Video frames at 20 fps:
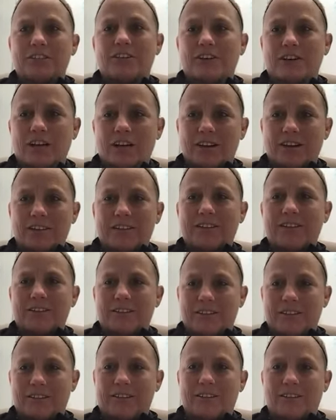You're kind of
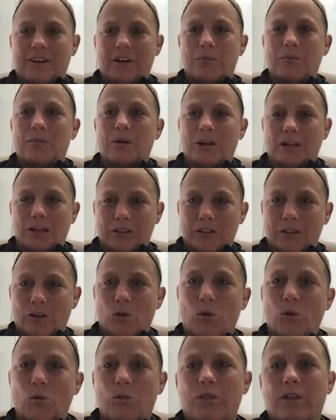the umbrella, the
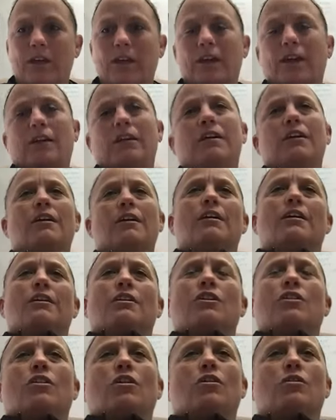whole thing.
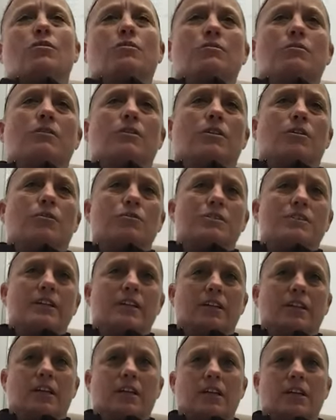You know,
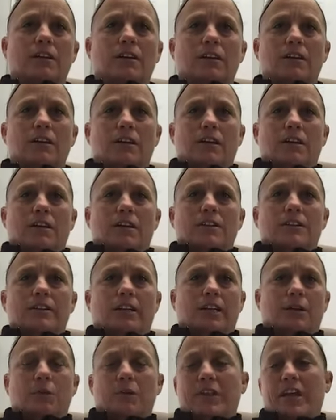dealing
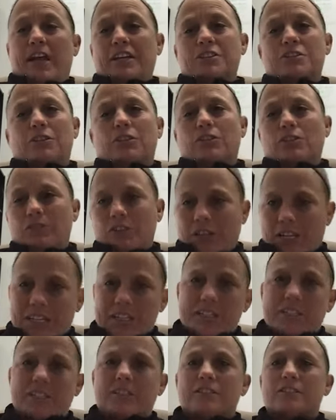with external
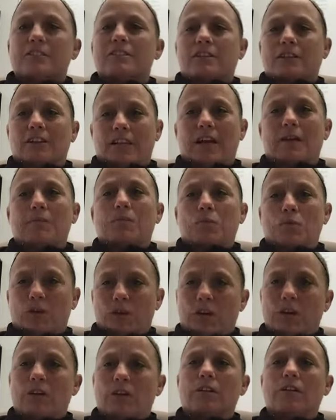relations a lot
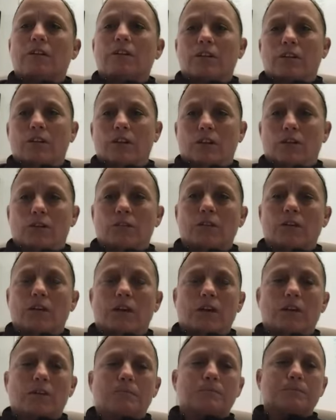more, you
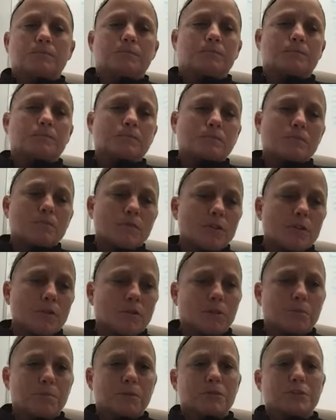know,
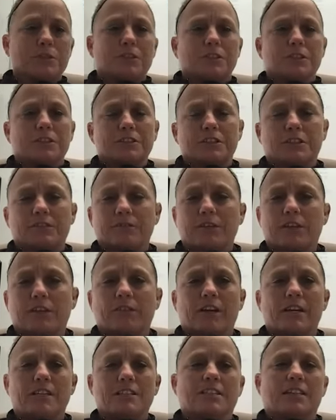with boosters and
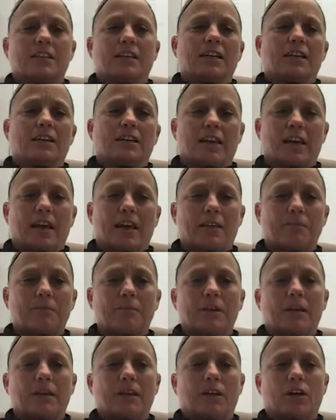fundraising and the
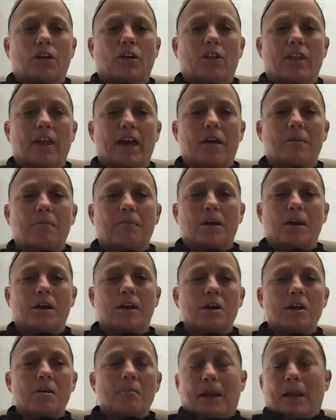admin and all that, but
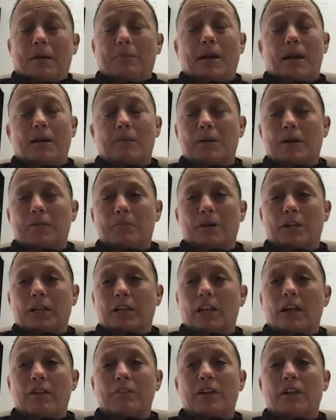I'm really
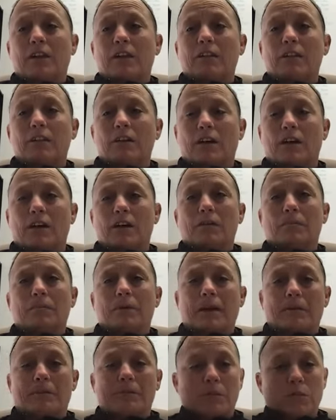loving it.
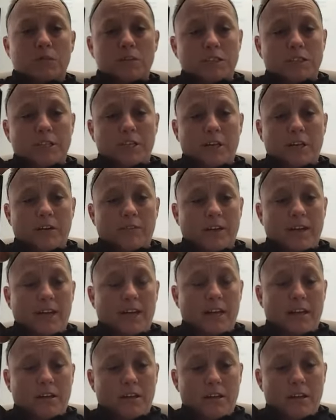And I'm fortunate enough, I
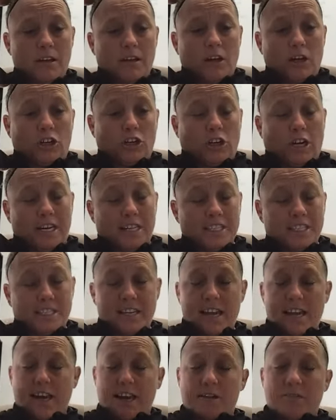got a great
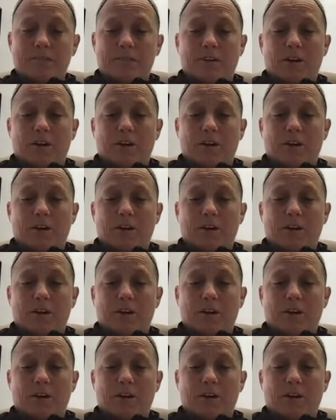staff.